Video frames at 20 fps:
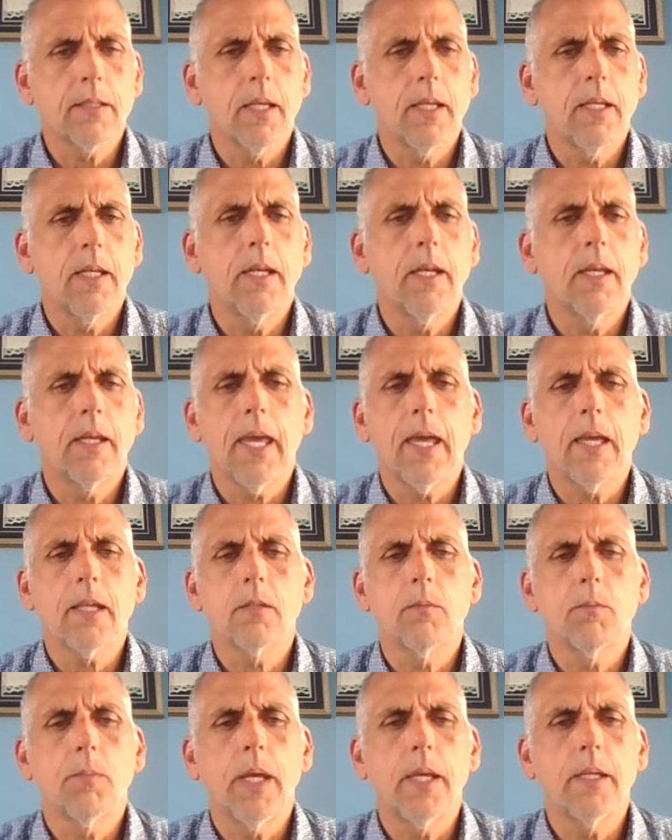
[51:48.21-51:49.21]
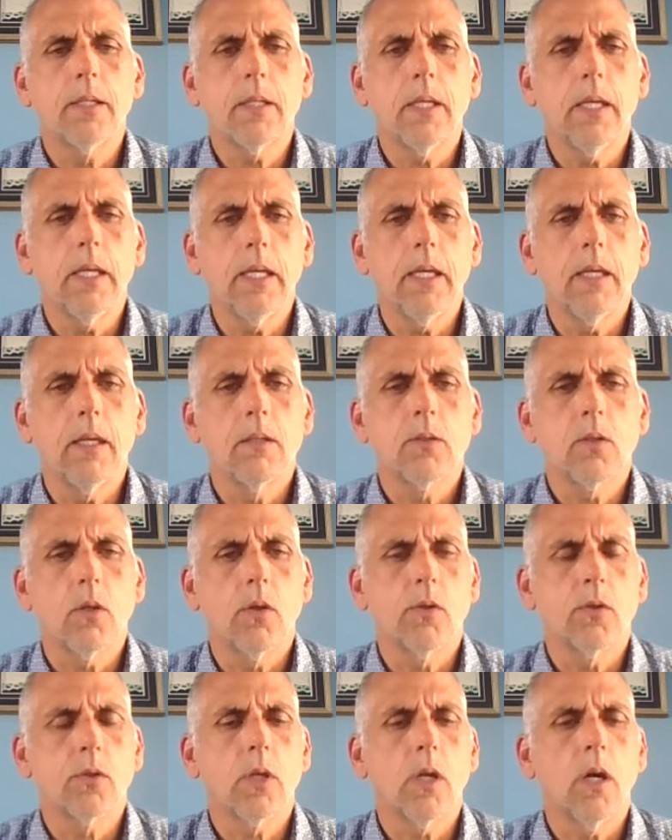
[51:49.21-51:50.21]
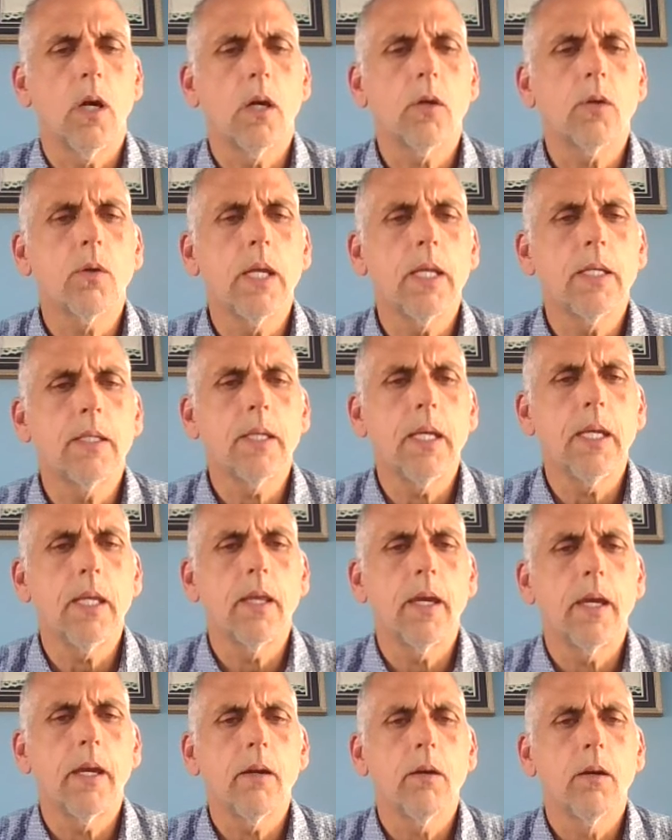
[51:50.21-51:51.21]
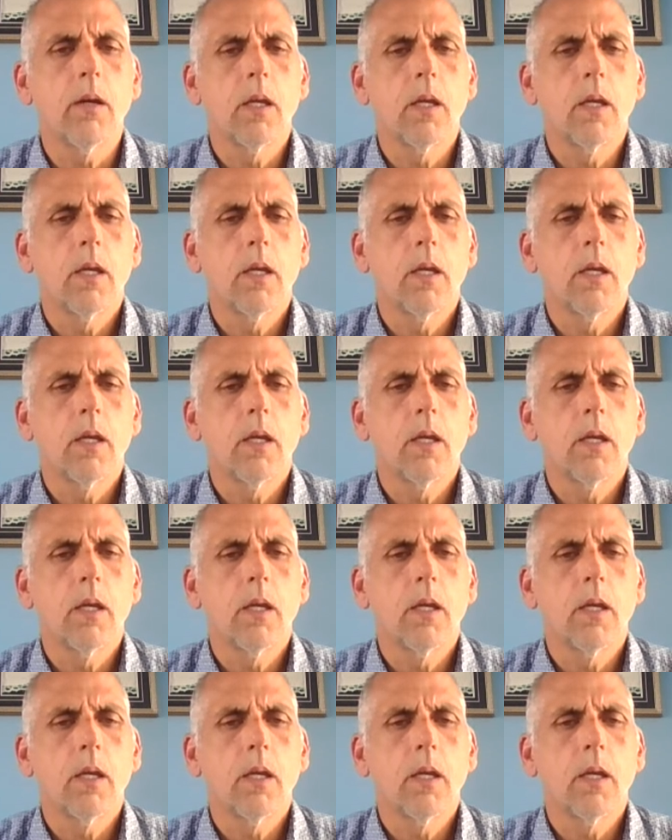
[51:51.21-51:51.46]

They did a cast in place T. So there's concrete T there.